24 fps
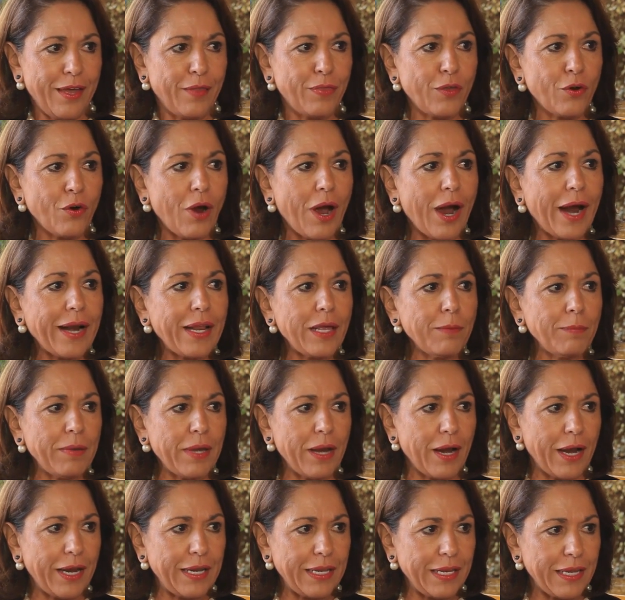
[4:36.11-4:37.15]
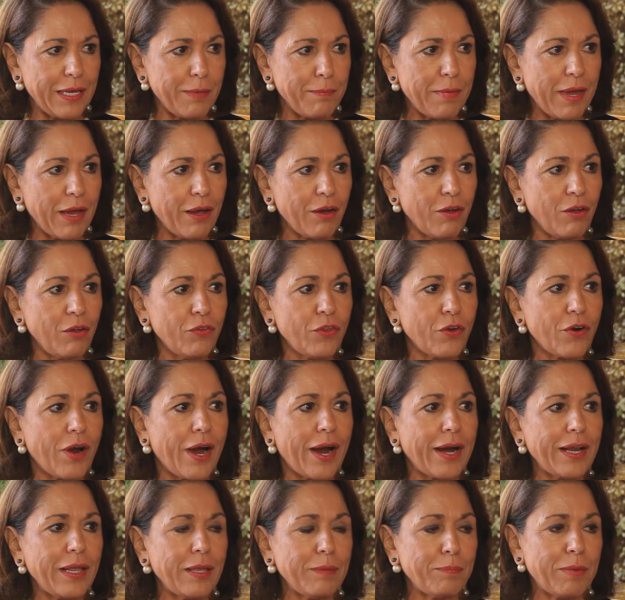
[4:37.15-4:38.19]
They're hiding behind email, they're
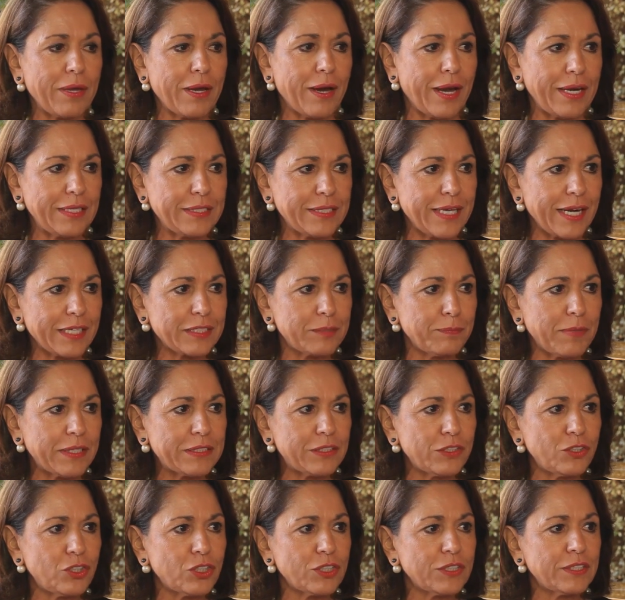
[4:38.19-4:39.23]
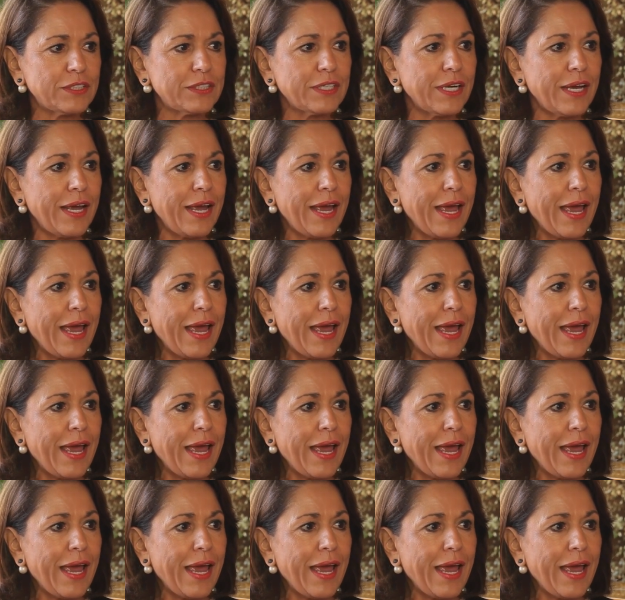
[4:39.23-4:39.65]
hiding behind text messages,